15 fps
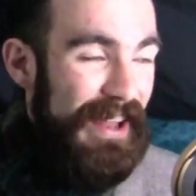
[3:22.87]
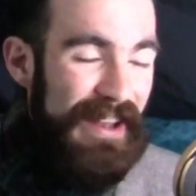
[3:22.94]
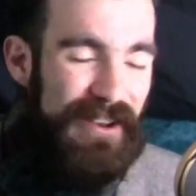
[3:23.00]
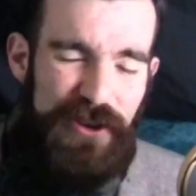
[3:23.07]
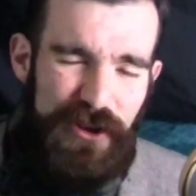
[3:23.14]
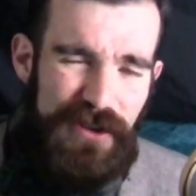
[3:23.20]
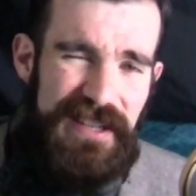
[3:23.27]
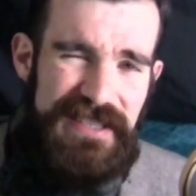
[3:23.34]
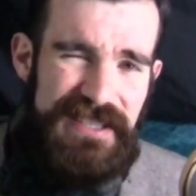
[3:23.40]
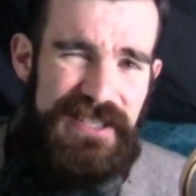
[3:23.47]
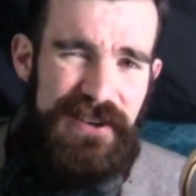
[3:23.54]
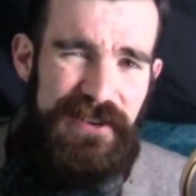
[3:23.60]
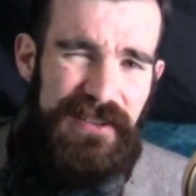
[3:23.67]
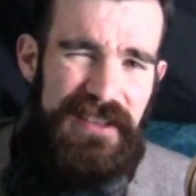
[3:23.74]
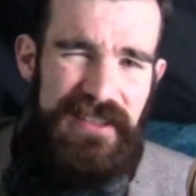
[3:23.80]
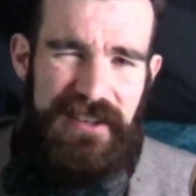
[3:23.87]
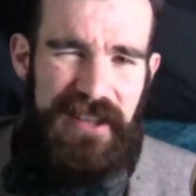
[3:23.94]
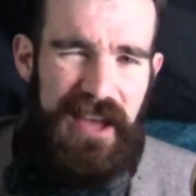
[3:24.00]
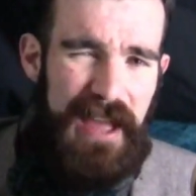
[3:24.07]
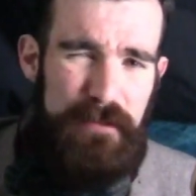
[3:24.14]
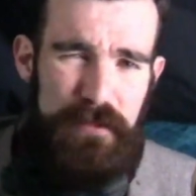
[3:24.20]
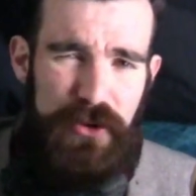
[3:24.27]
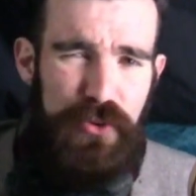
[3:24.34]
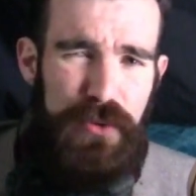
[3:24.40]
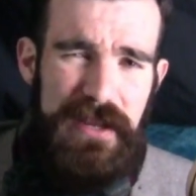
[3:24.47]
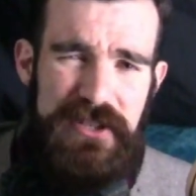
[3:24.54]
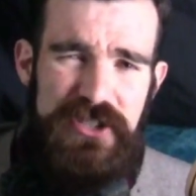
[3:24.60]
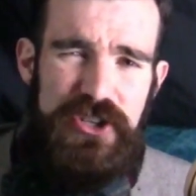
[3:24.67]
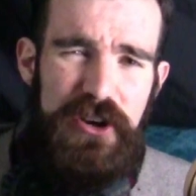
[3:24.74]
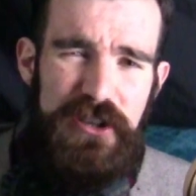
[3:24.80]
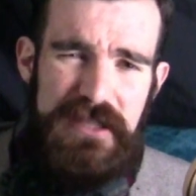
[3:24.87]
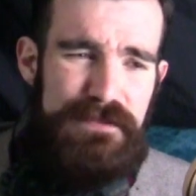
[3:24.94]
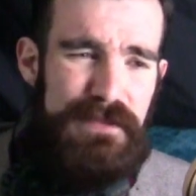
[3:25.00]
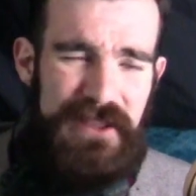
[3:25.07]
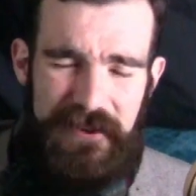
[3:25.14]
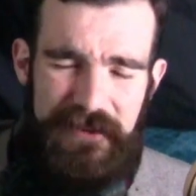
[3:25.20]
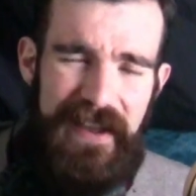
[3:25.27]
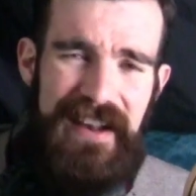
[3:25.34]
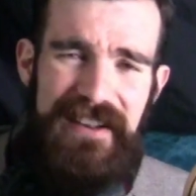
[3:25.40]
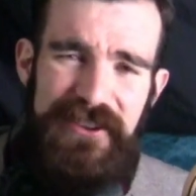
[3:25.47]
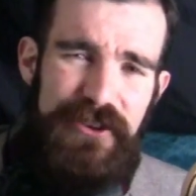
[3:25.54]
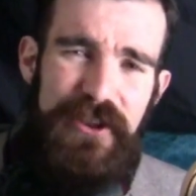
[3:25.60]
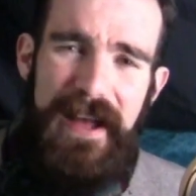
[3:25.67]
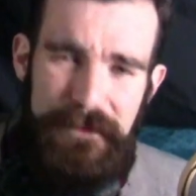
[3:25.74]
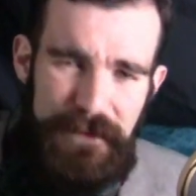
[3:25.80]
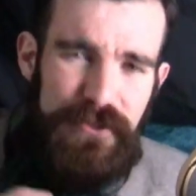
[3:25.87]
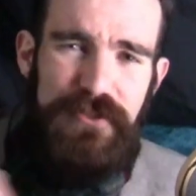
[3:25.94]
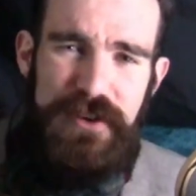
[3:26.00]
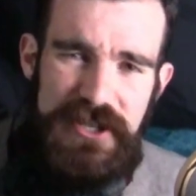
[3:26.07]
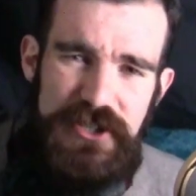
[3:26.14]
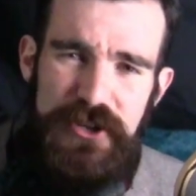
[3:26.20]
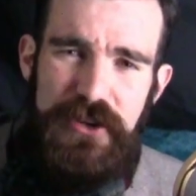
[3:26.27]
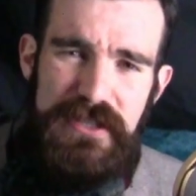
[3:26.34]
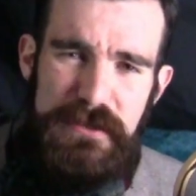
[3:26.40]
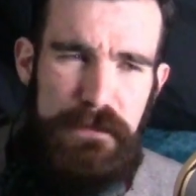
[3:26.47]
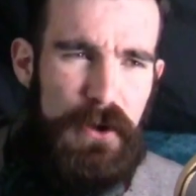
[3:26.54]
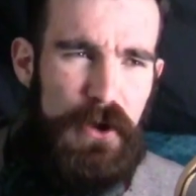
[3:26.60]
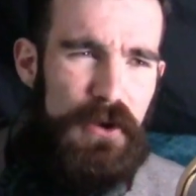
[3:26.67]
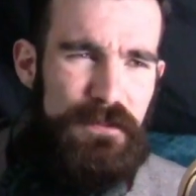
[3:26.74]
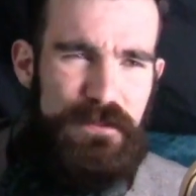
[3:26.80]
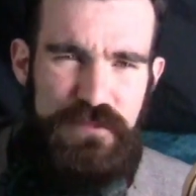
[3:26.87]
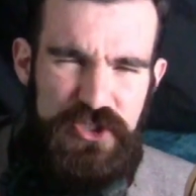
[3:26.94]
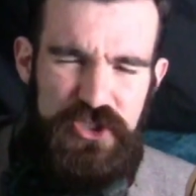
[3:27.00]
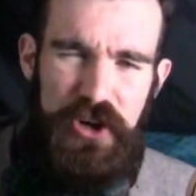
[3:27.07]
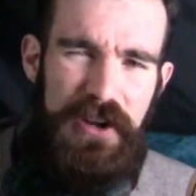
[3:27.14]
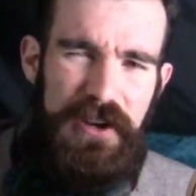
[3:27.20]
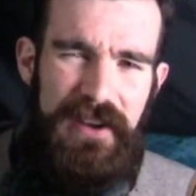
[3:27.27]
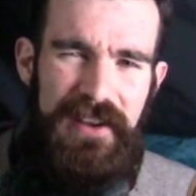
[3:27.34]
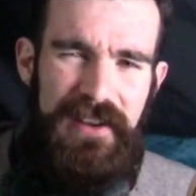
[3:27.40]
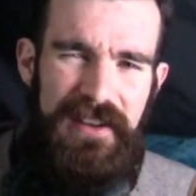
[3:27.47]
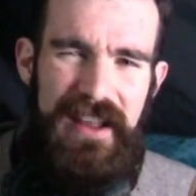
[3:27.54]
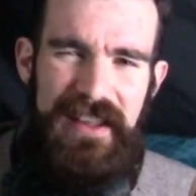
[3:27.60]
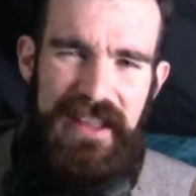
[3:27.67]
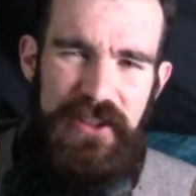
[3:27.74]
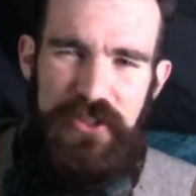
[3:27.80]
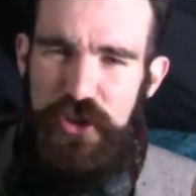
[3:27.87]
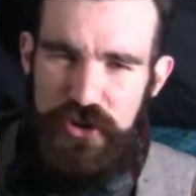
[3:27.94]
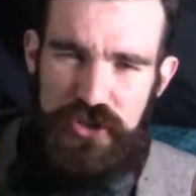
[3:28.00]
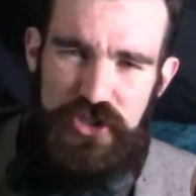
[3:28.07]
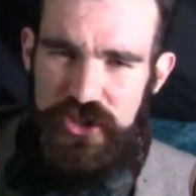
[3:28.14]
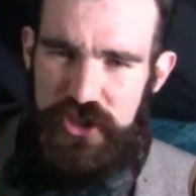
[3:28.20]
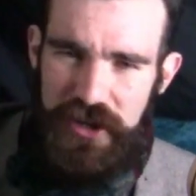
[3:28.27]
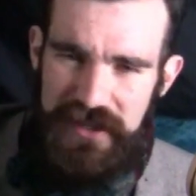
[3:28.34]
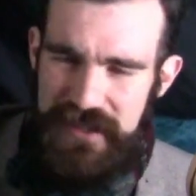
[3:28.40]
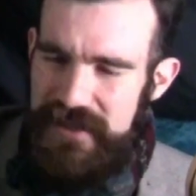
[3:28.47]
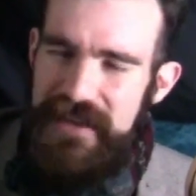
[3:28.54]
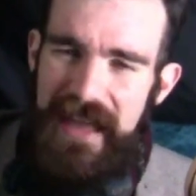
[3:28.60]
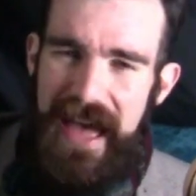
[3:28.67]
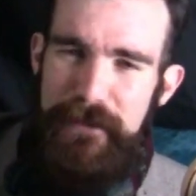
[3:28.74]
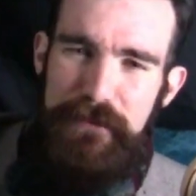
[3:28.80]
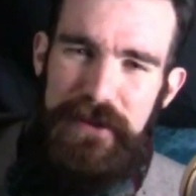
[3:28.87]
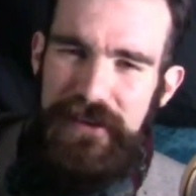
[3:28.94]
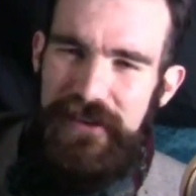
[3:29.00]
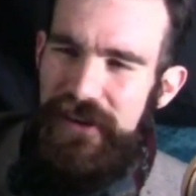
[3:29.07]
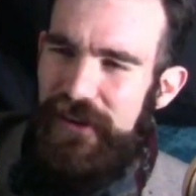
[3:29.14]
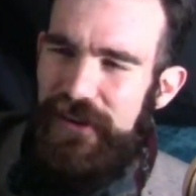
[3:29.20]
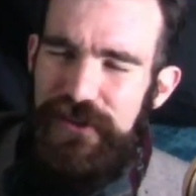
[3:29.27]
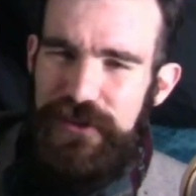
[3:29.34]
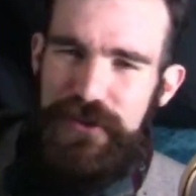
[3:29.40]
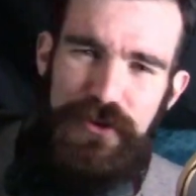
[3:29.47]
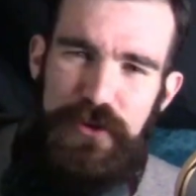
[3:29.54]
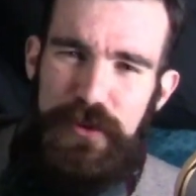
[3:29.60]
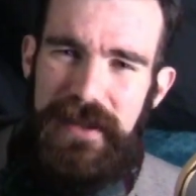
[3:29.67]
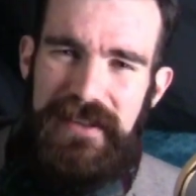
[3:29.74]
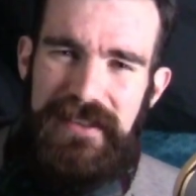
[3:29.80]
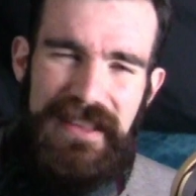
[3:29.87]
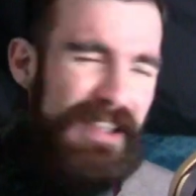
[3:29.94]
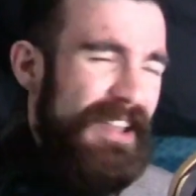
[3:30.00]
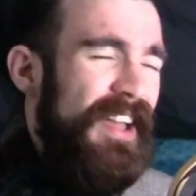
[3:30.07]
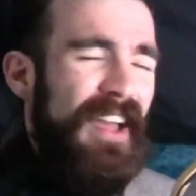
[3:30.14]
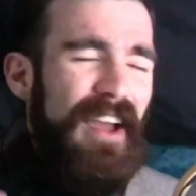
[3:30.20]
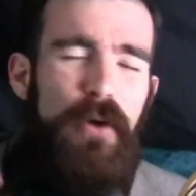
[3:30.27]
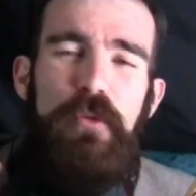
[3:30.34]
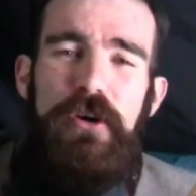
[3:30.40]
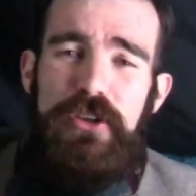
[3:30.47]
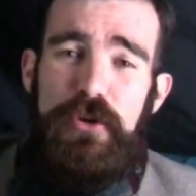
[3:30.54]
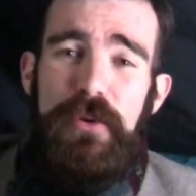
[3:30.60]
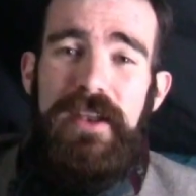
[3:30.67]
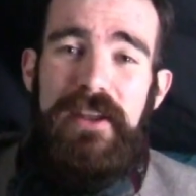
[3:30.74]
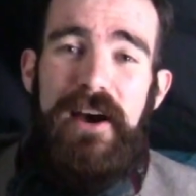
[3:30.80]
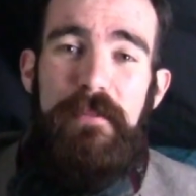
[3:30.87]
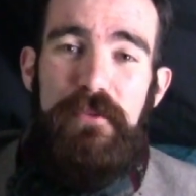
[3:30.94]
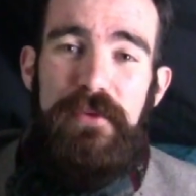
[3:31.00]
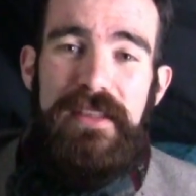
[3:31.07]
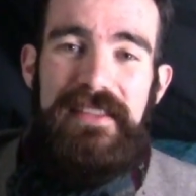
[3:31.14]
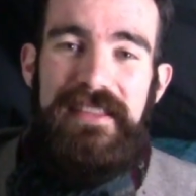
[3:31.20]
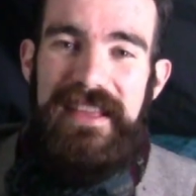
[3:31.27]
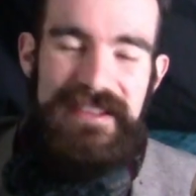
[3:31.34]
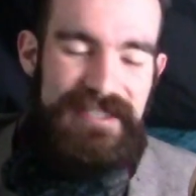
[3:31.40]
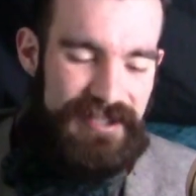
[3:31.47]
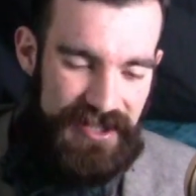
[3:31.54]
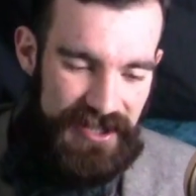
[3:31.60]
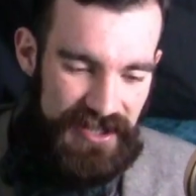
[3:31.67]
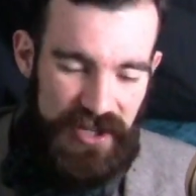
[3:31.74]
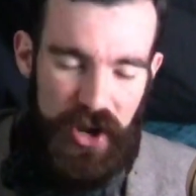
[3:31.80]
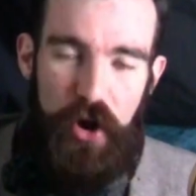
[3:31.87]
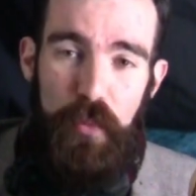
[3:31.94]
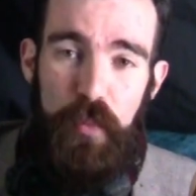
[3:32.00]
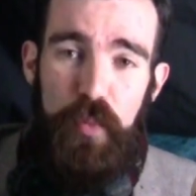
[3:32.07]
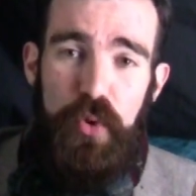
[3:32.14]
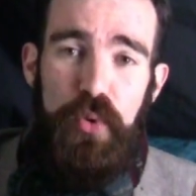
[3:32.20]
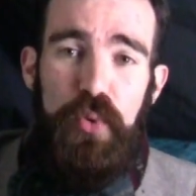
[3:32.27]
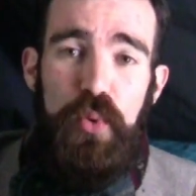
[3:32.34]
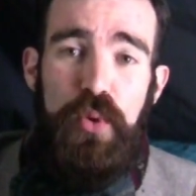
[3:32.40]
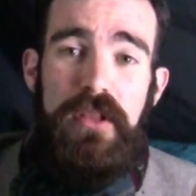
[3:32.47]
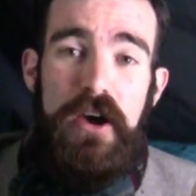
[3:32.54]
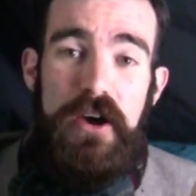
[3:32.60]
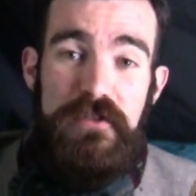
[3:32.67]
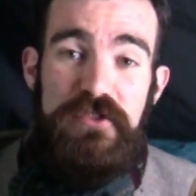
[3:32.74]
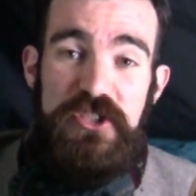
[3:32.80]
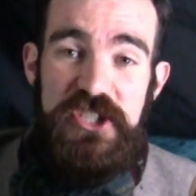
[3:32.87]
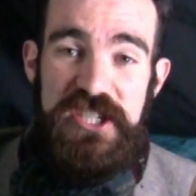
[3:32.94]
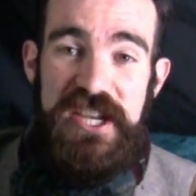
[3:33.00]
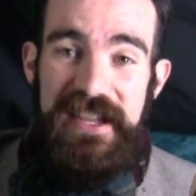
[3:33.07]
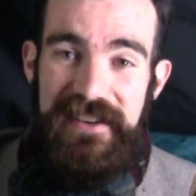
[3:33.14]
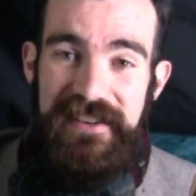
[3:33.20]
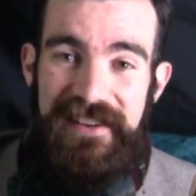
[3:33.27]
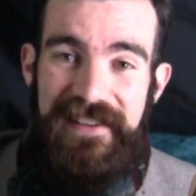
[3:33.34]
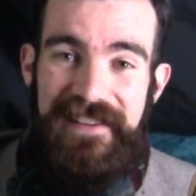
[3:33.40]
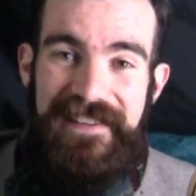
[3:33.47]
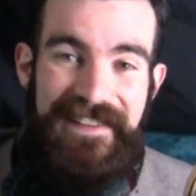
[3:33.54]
Not necessarily the time between shots, but the fact that you have 3 shots per shot, and then those shots happen too quickly, what you end up with is just a wall of shit.